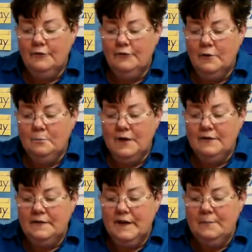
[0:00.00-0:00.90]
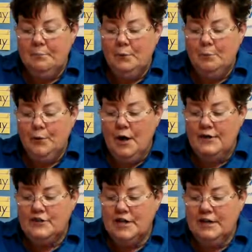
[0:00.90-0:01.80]
from my sample
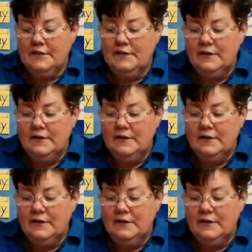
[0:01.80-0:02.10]
project.